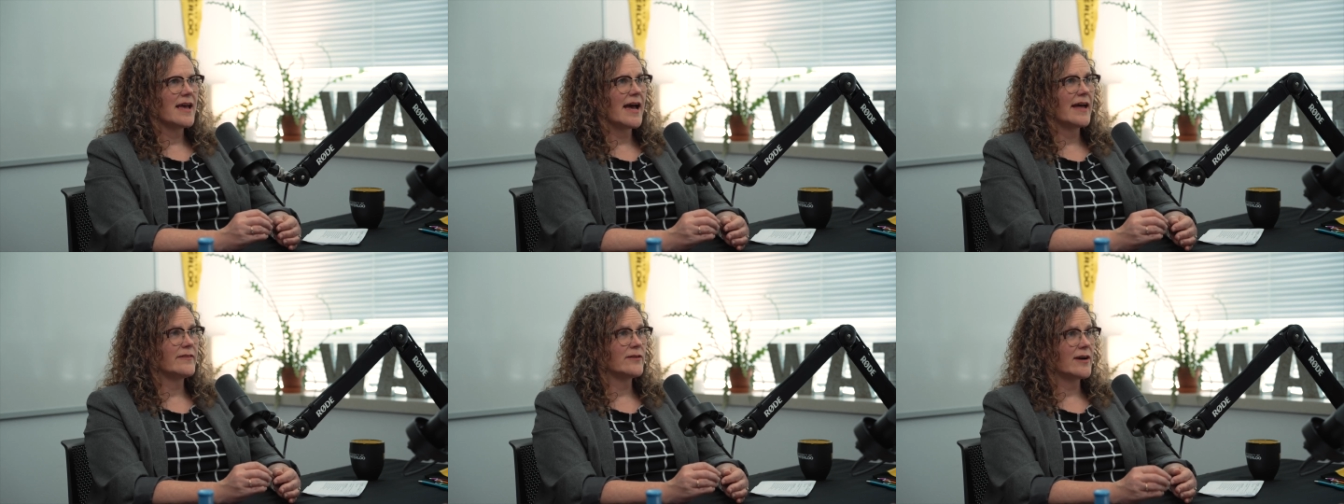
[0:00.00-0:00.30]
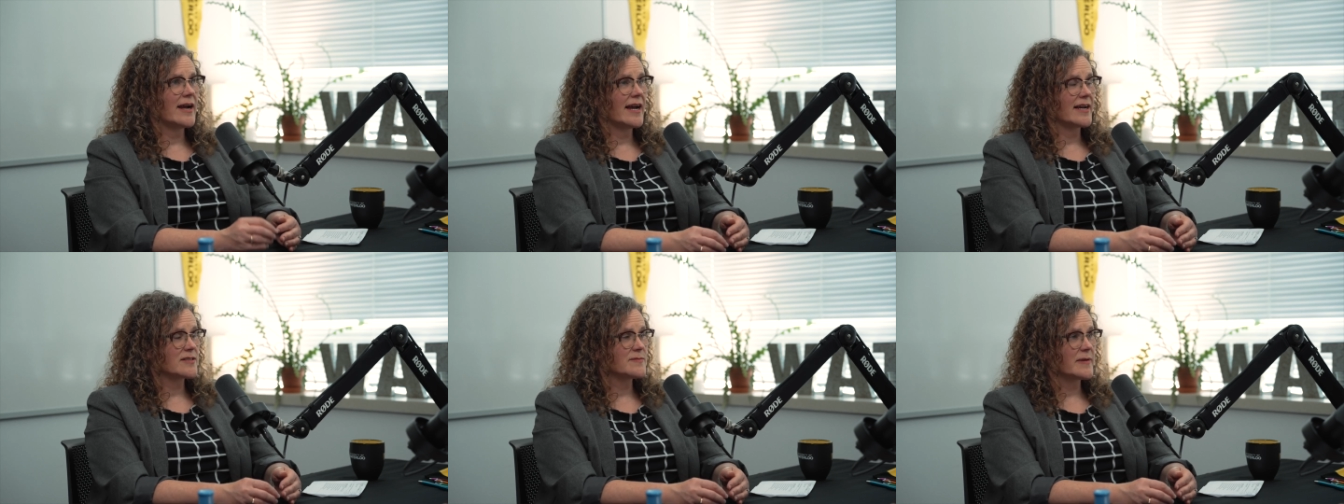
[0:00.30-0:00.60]
and
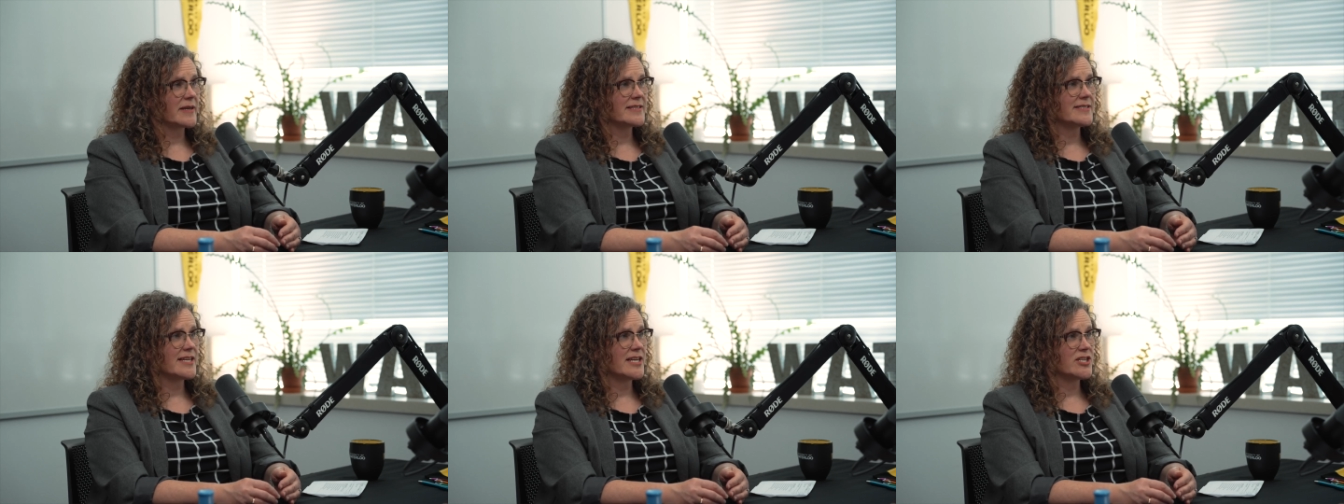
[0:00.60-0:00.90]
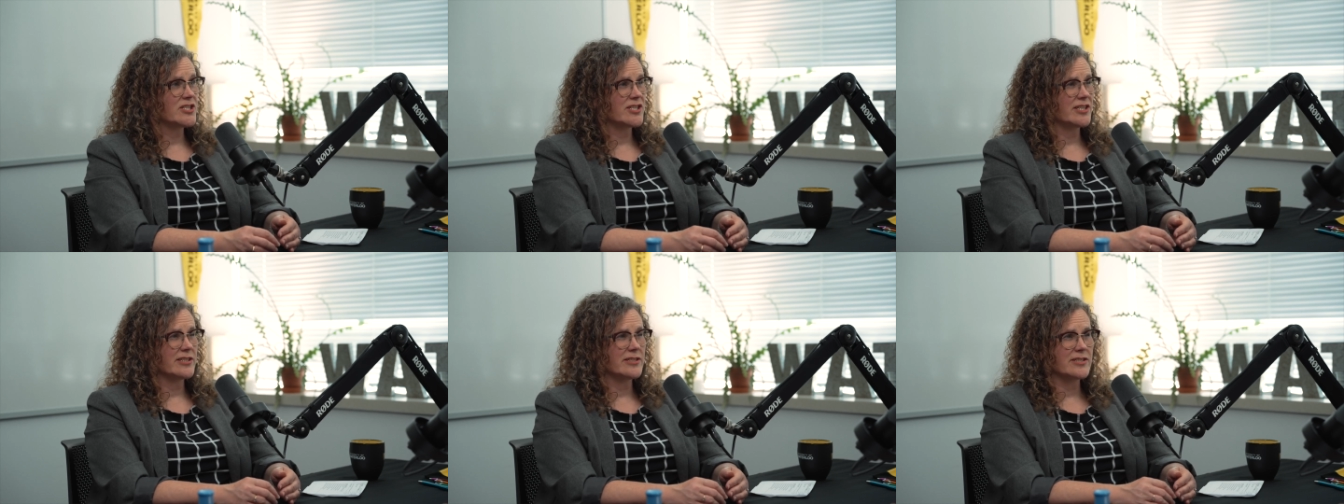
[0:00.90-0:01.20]
their
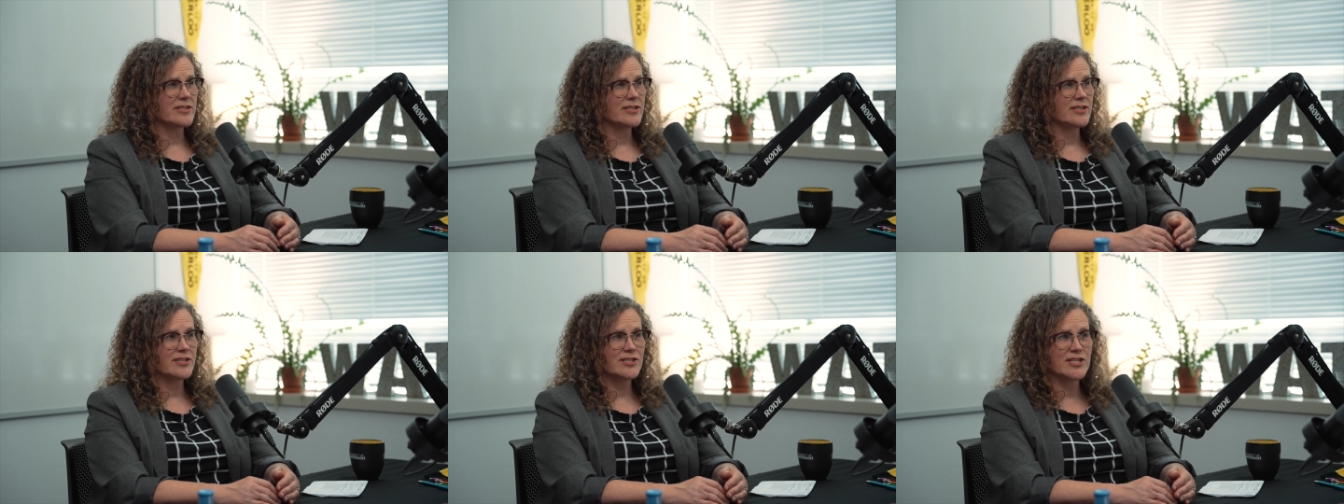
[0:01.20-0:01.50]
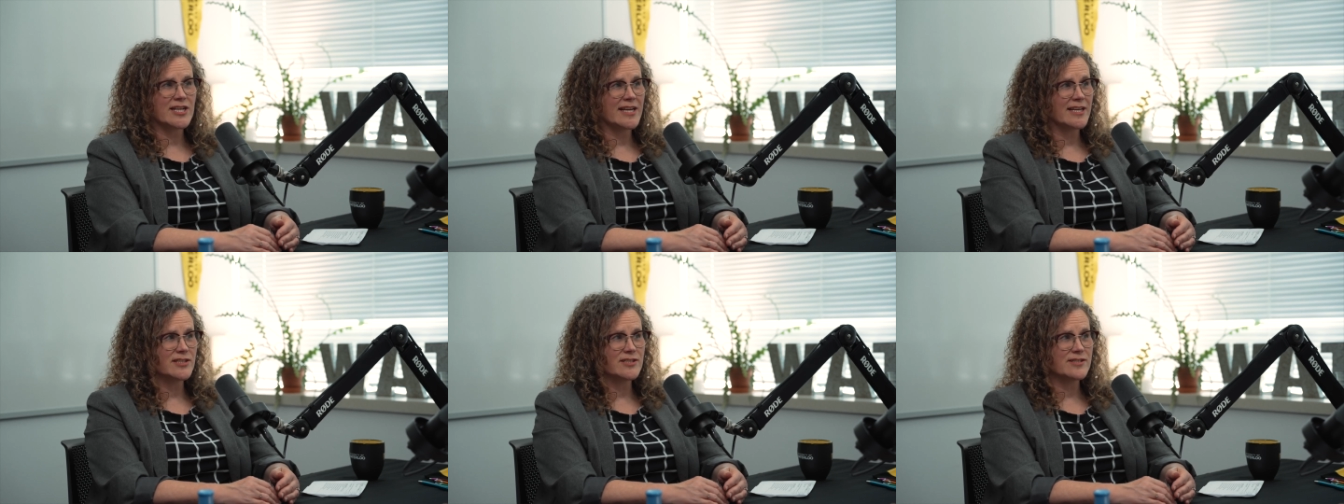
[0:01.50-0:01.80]
expectations
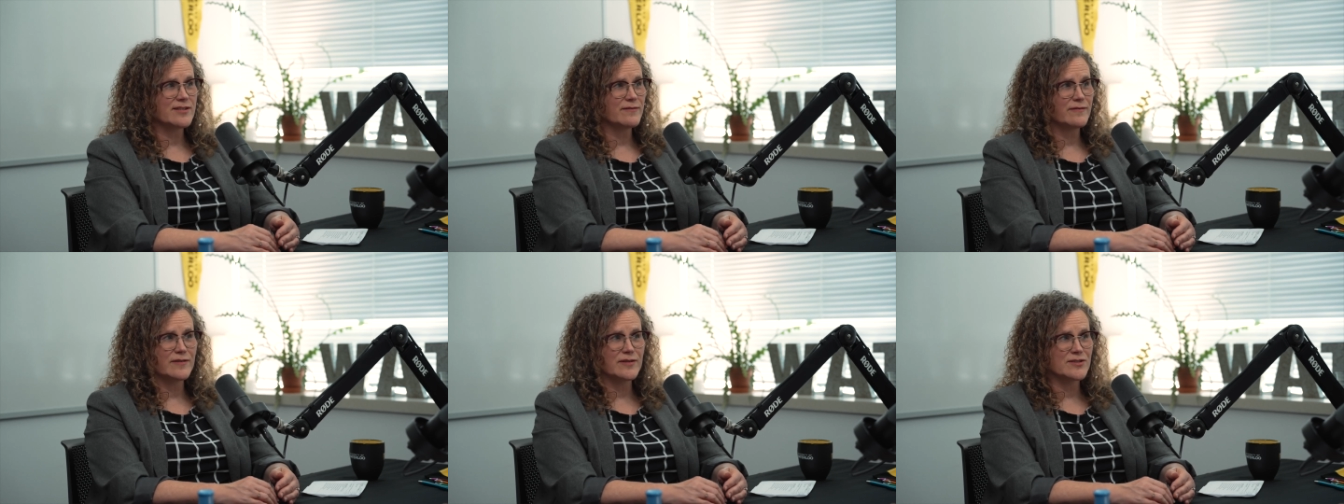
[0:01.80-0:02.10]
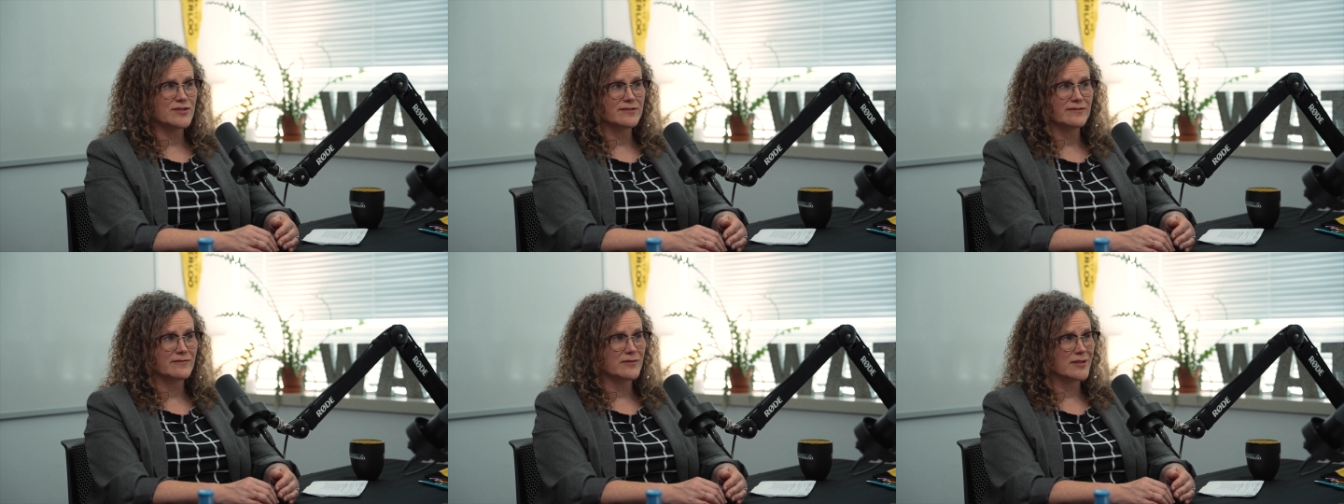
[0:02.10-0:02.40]
change the
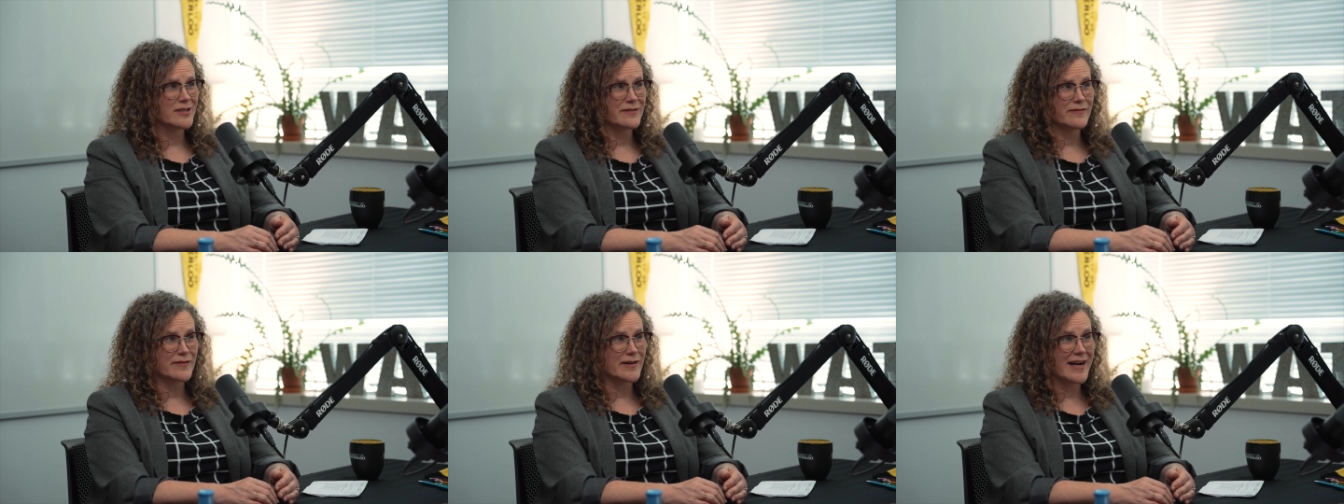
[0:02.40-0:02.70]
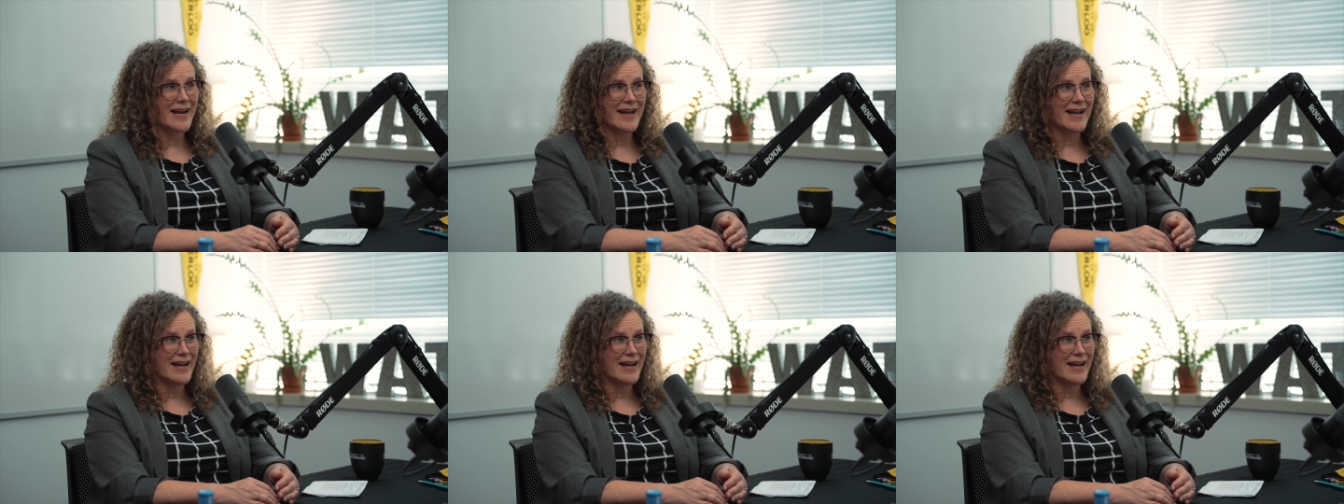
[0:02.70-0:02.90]
future of work for